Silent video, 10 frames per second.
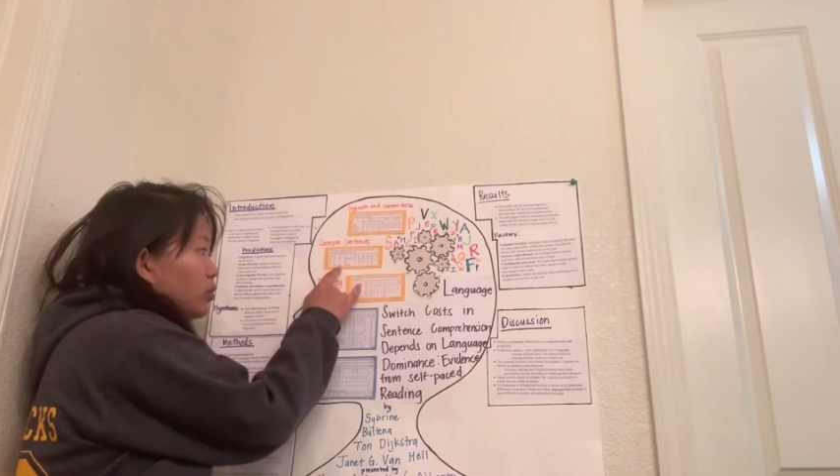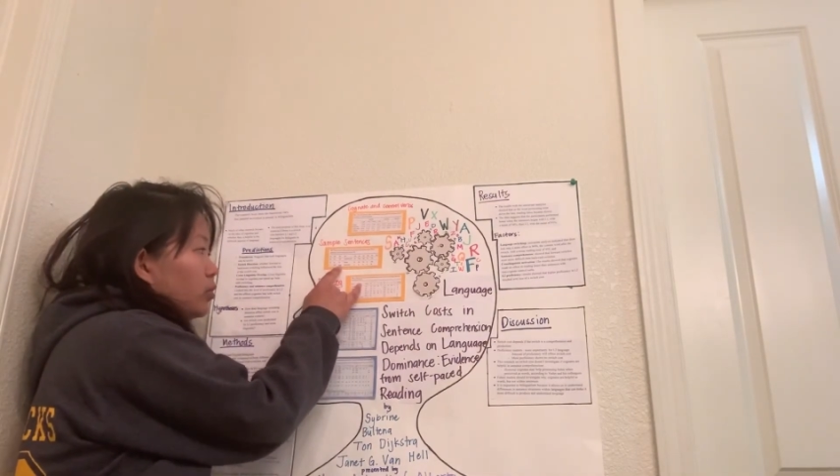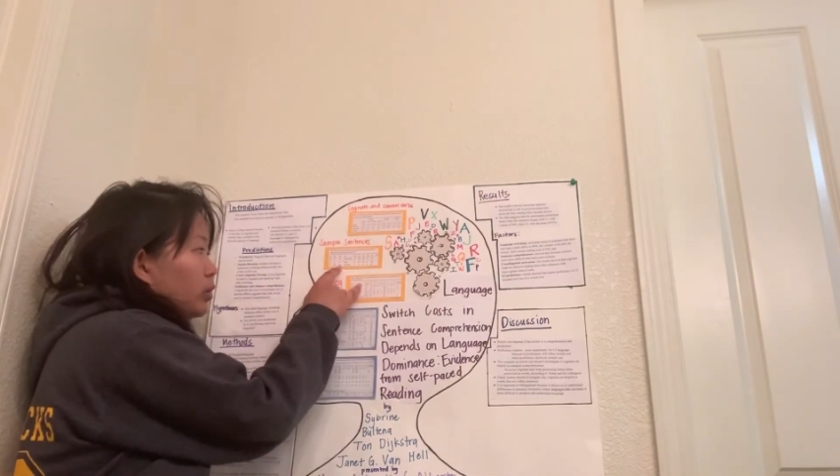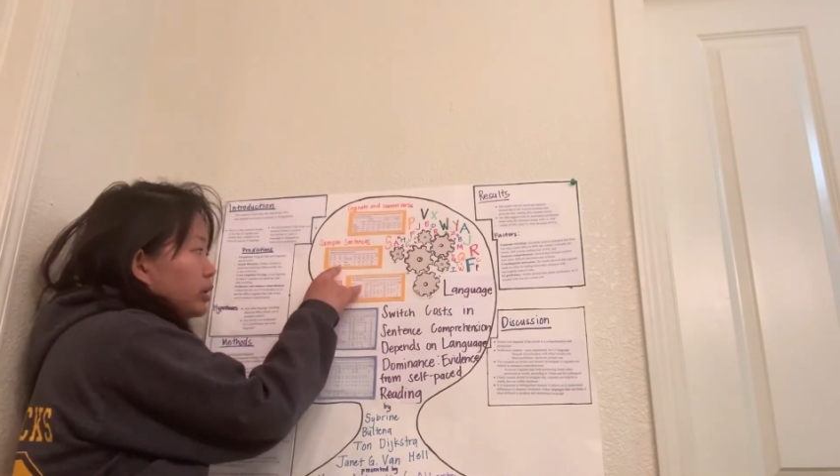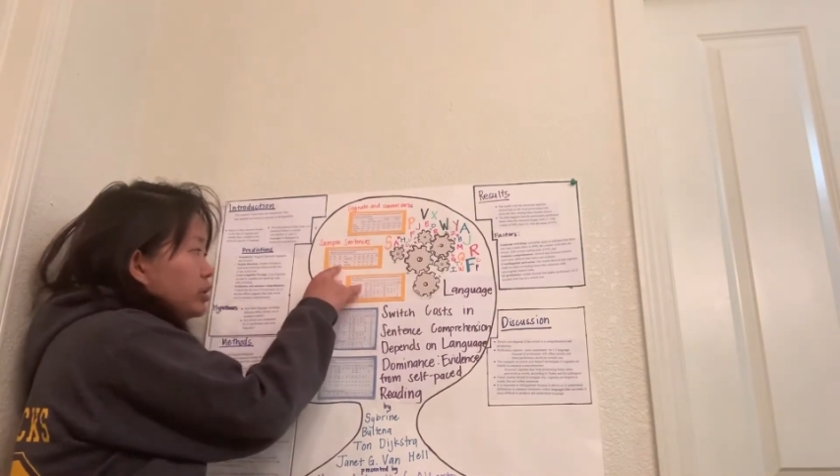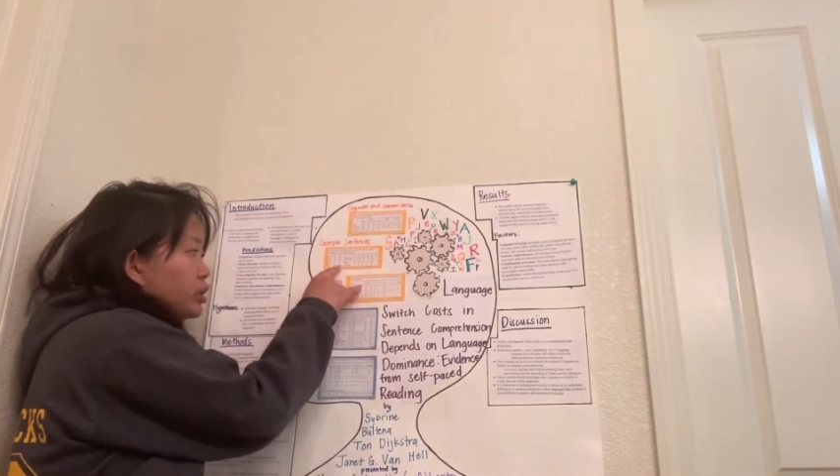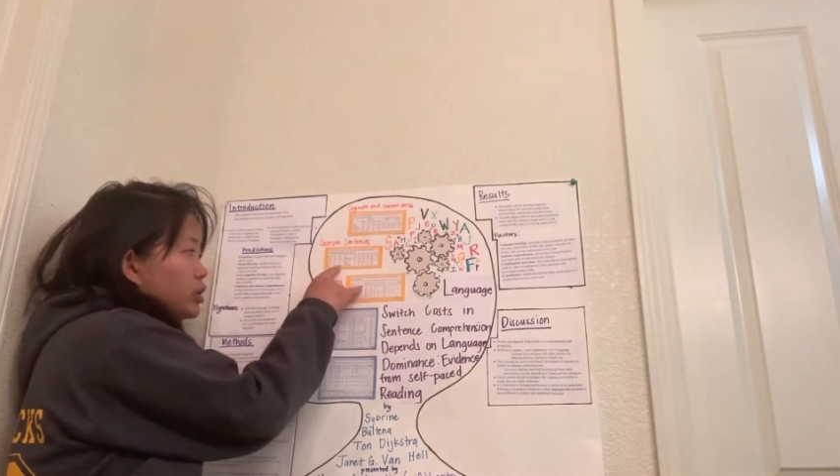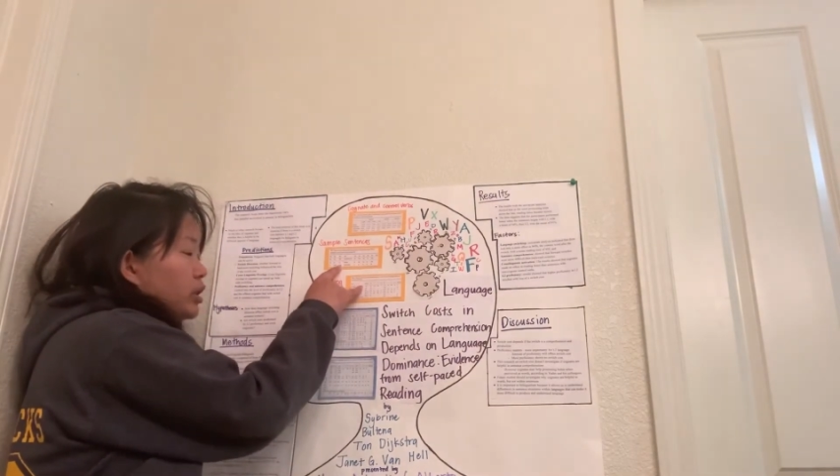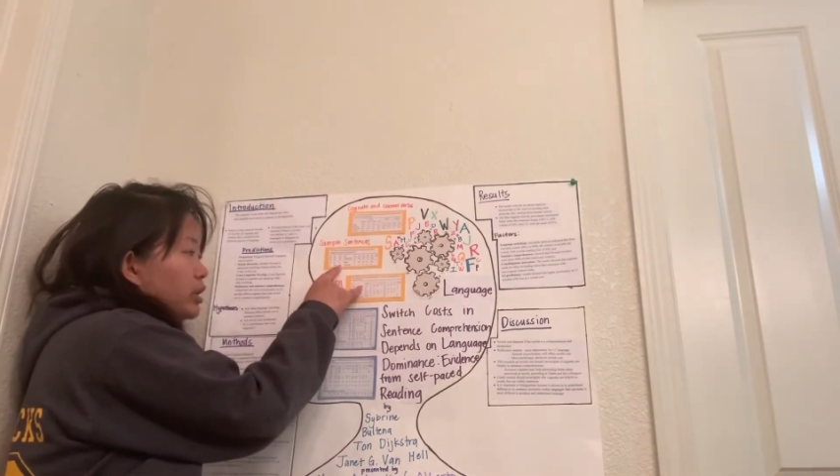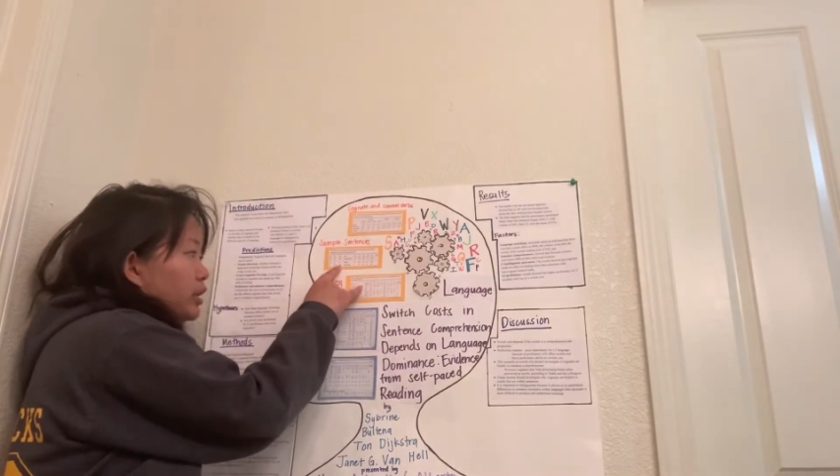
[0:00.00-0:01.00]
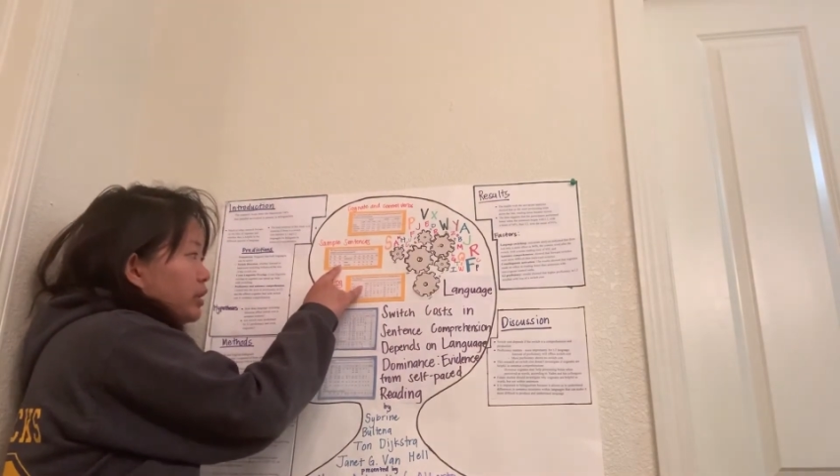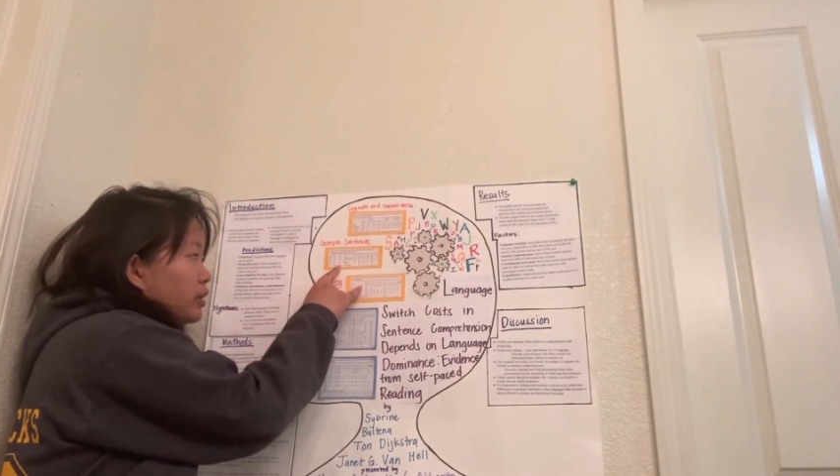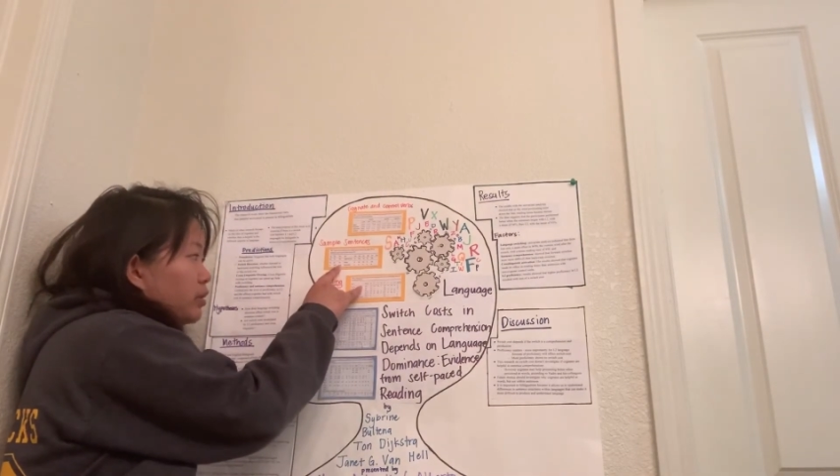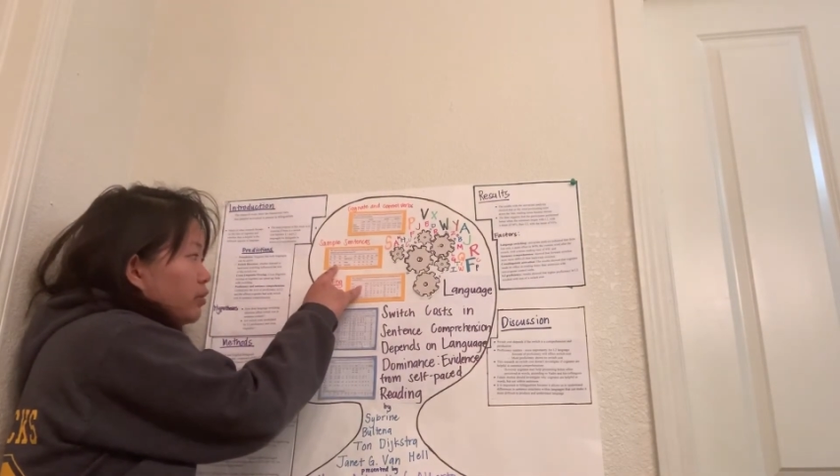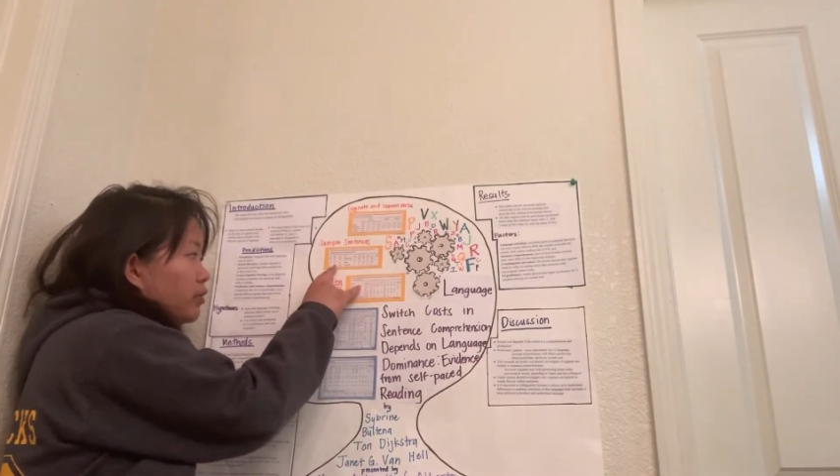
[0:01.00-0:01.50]
words started
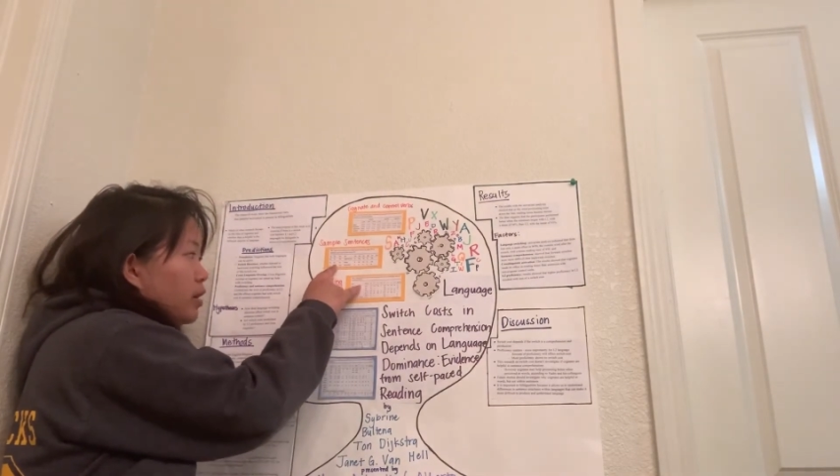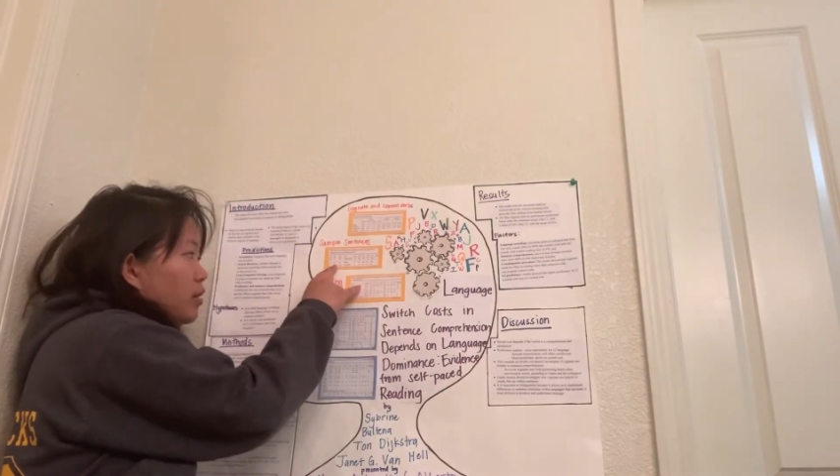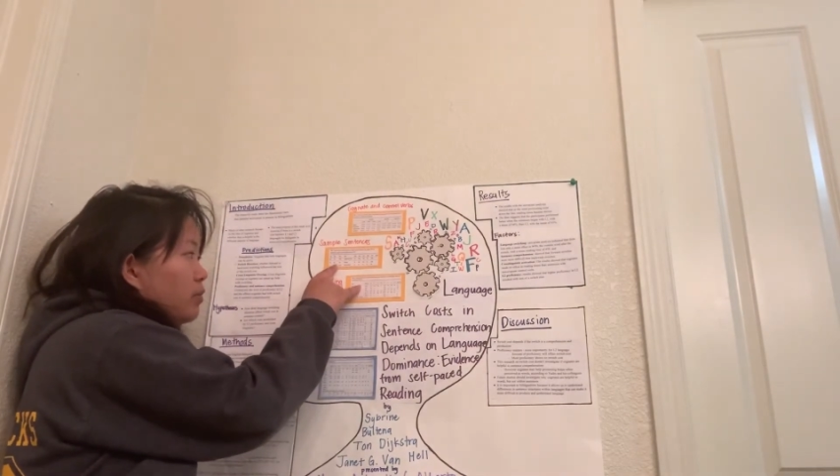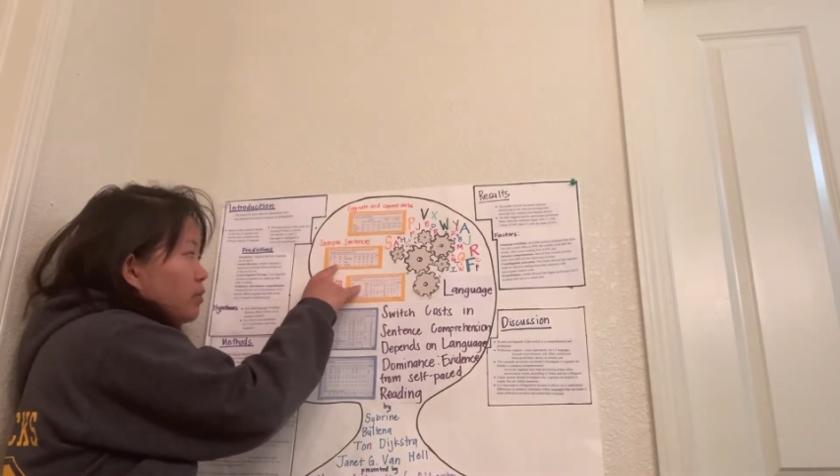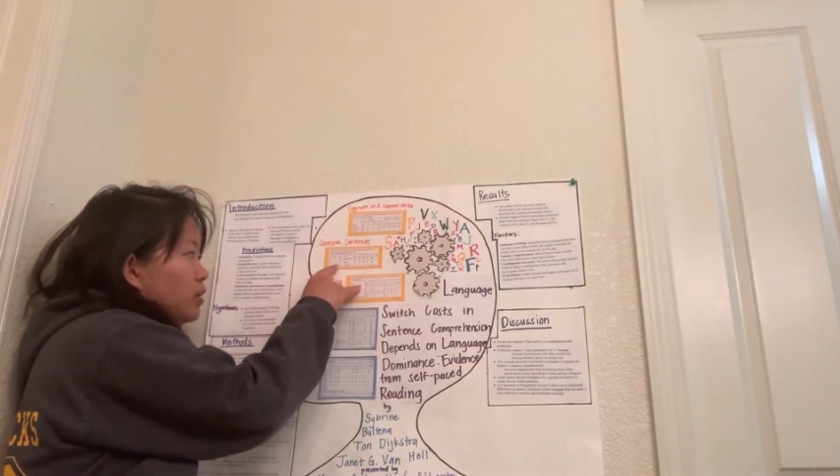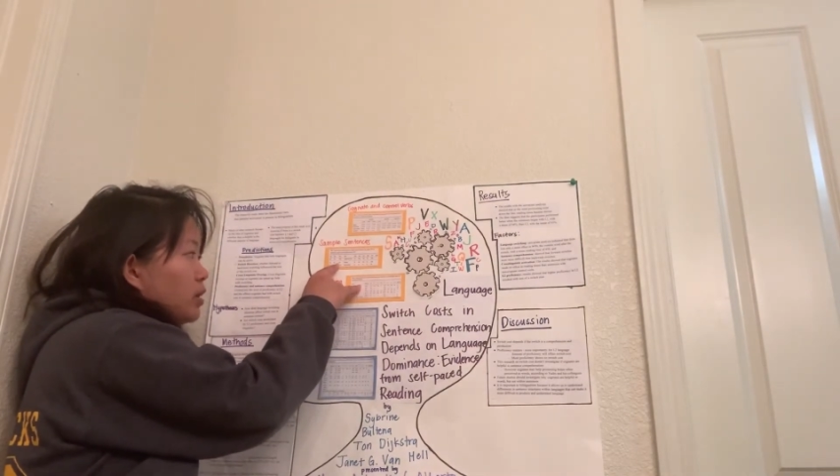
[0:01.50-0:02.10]
from